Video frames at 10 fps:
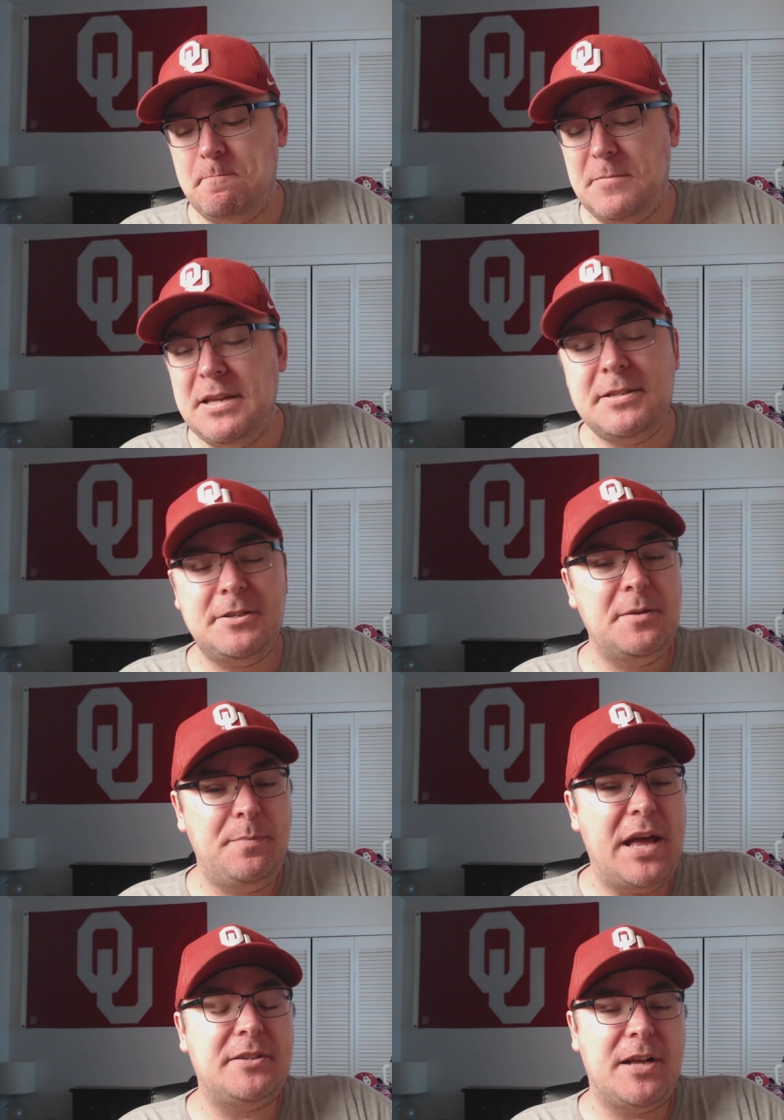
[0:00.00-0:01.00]
this is the
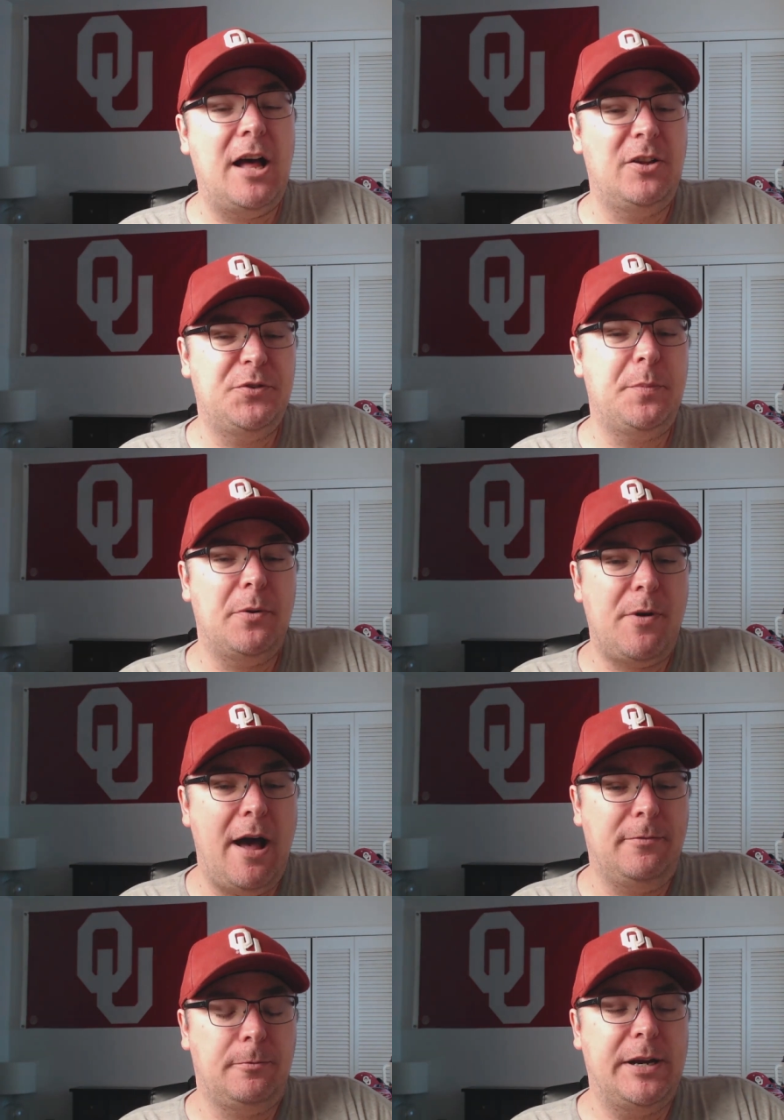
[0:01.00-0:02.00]
best college football
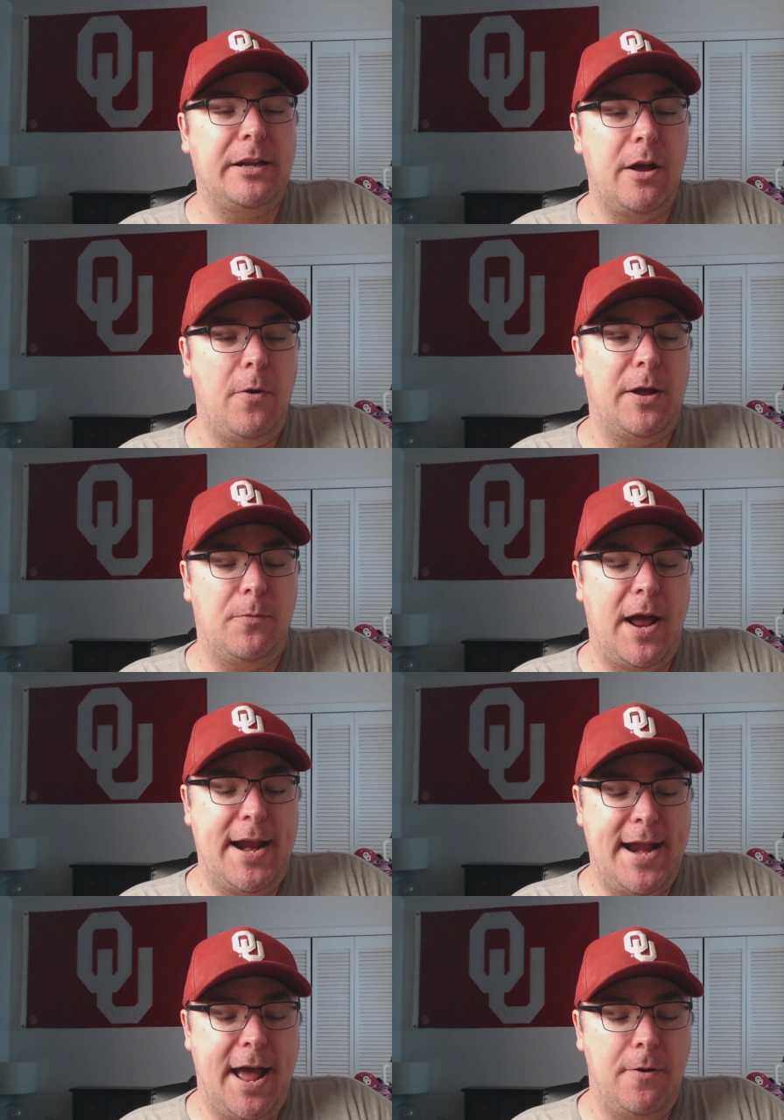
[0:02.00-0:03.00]
rivalry going right
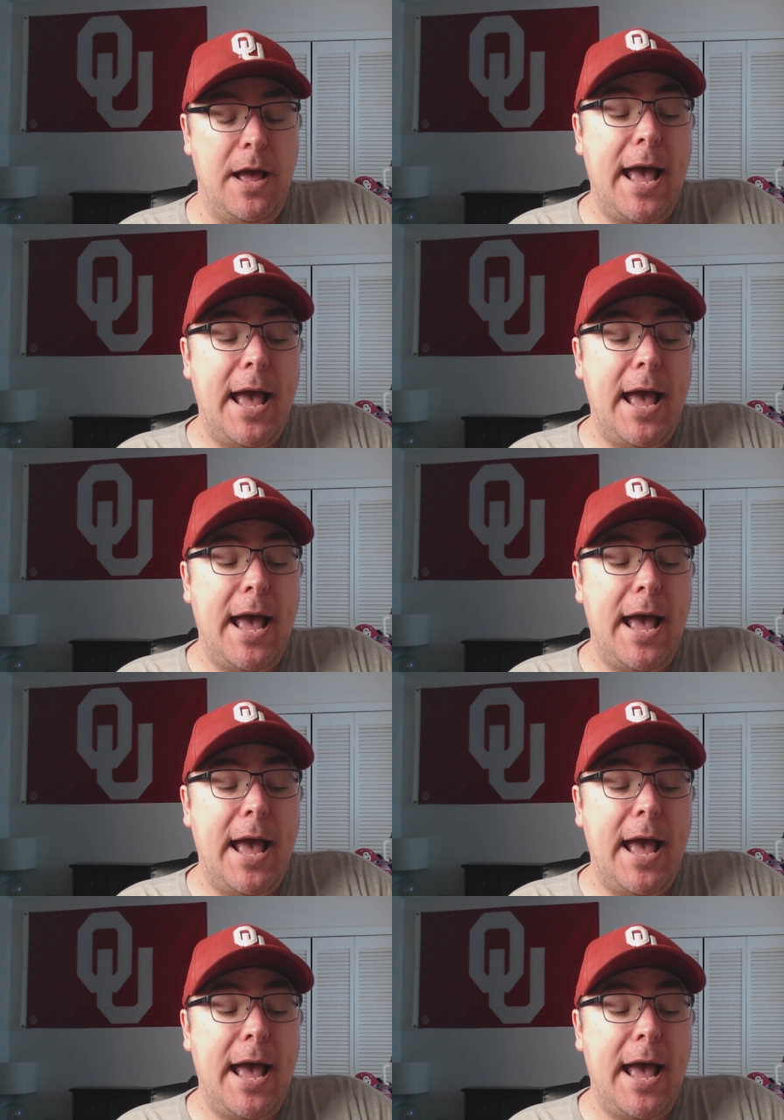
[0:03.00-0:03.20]
now.